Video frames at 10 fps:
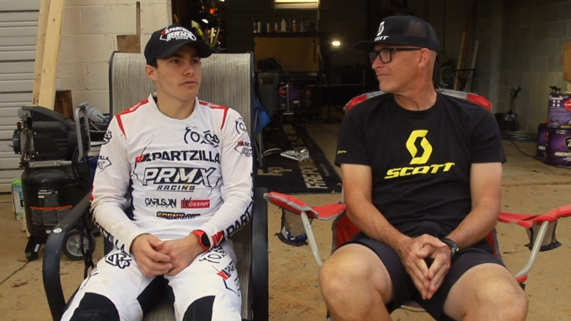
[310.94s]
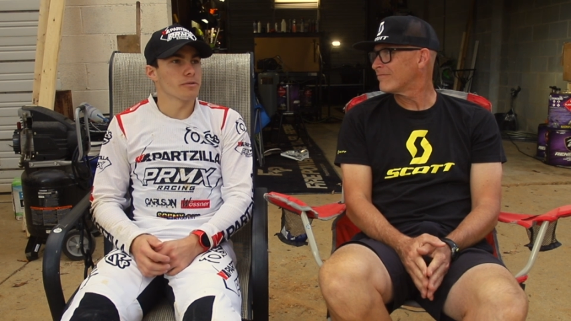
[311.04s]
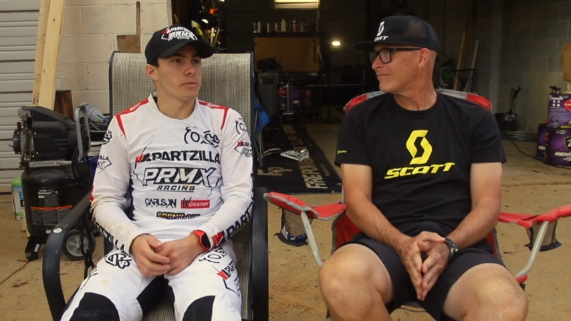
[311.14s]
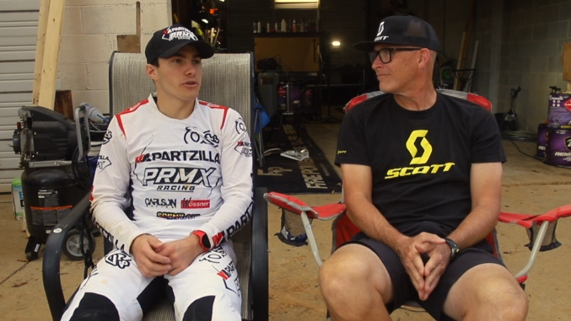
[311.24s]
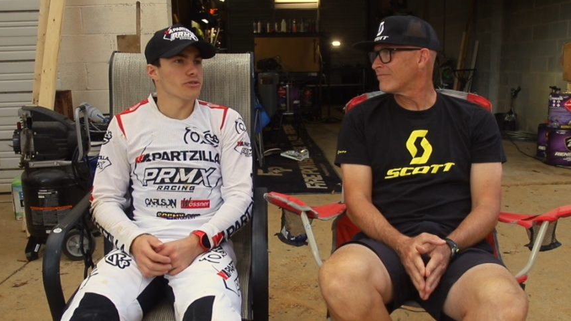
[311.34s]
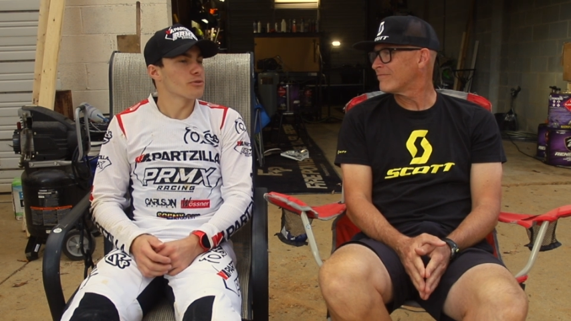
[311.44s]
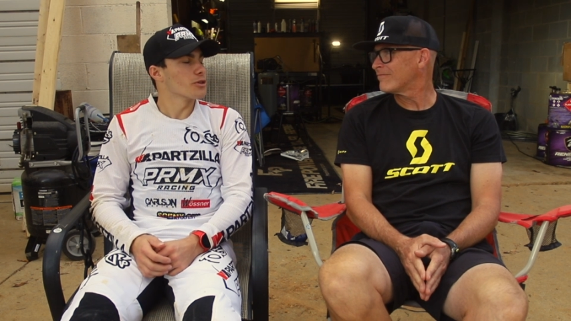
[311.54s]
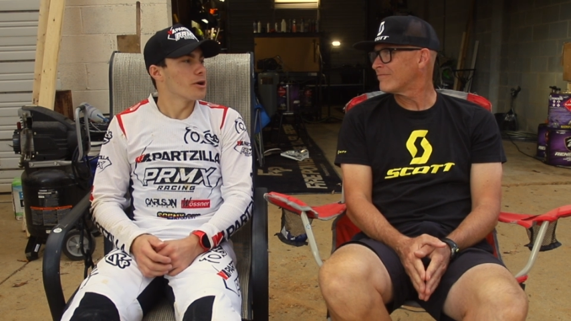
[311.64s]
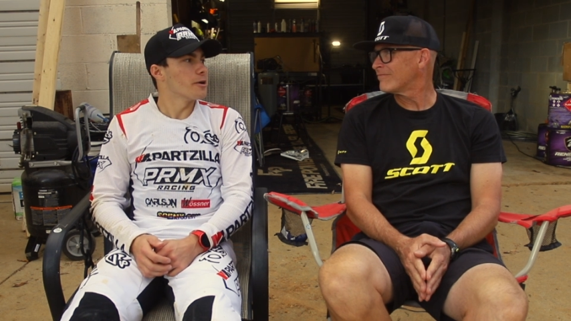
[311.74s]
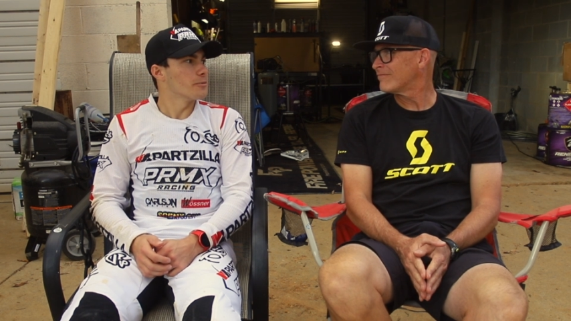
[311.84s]
Speaker 1: of the most
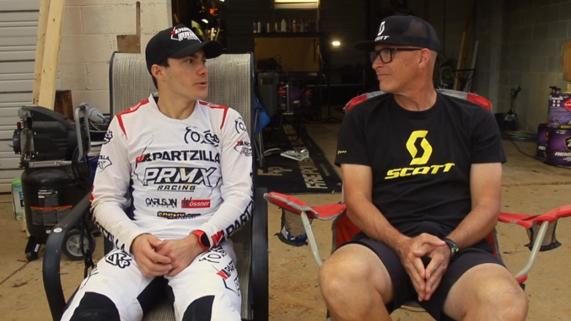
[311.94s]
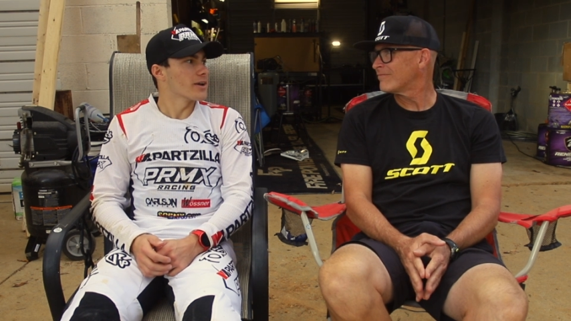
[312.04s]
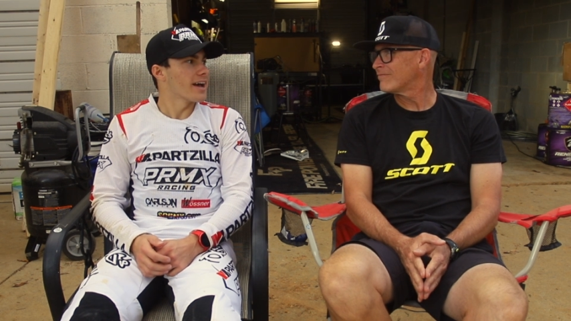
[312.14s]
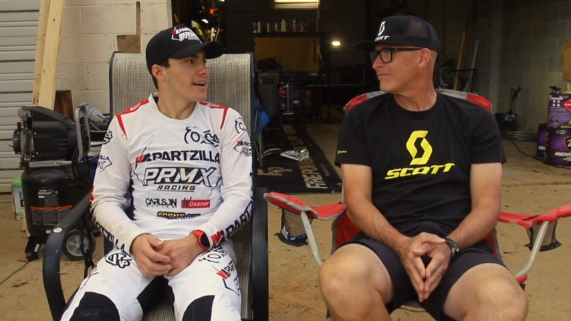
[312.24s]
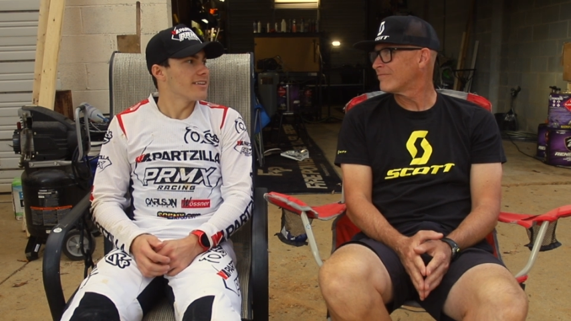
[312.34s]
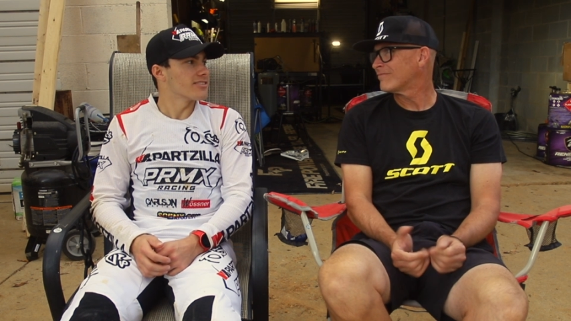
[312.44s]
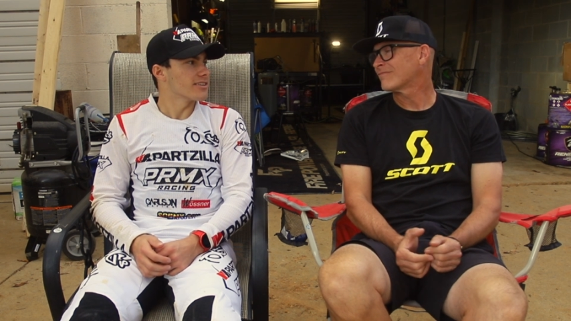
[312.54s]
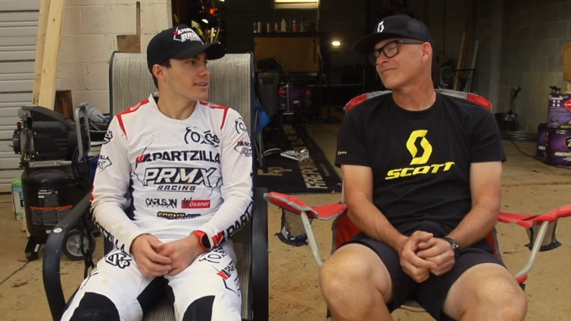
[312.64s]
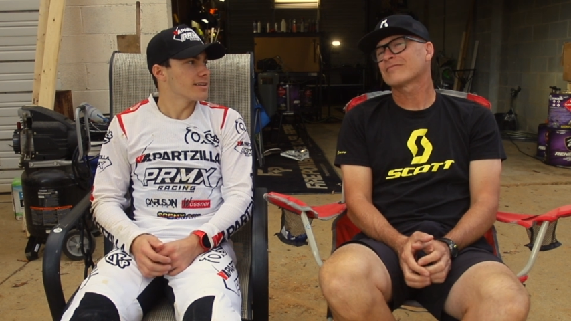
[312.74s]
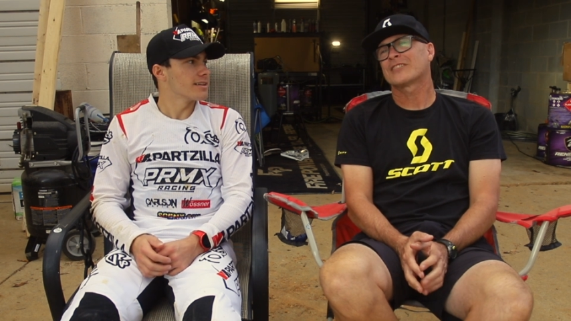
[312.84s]
reliable guys,
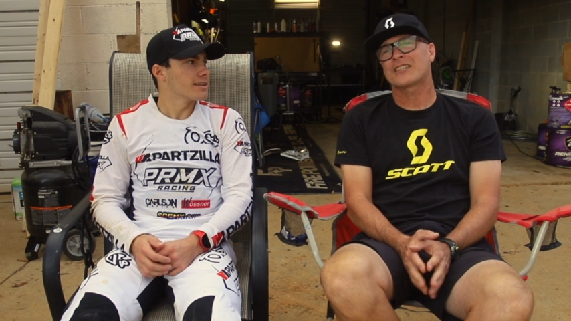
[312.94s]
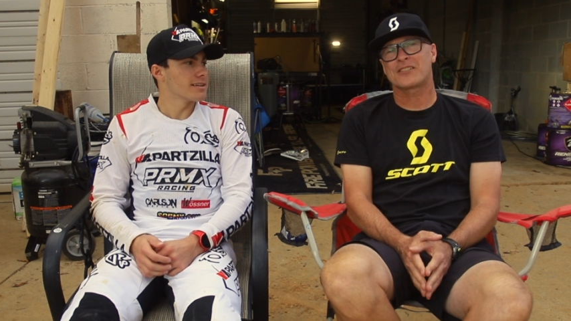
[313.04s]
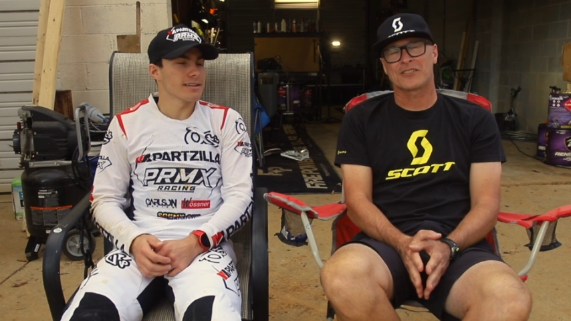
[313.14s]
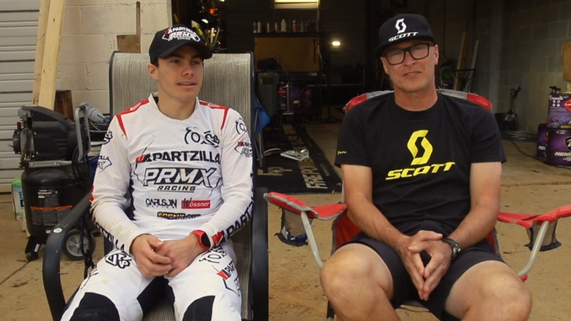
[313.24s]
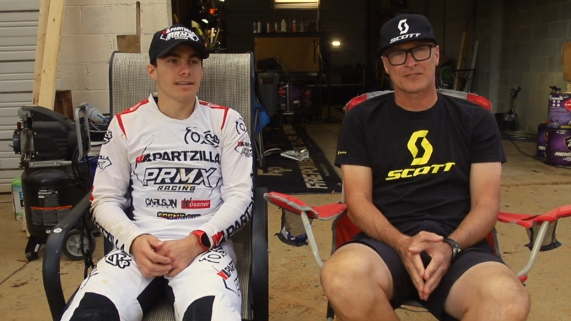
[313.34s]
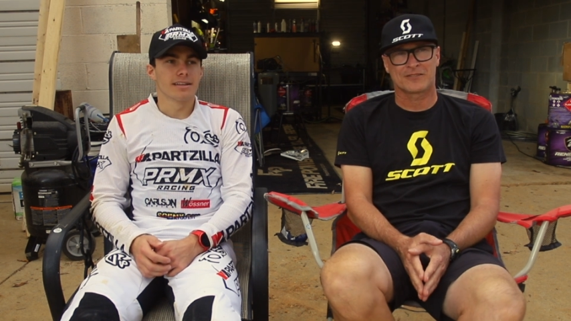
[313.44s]
and excellent.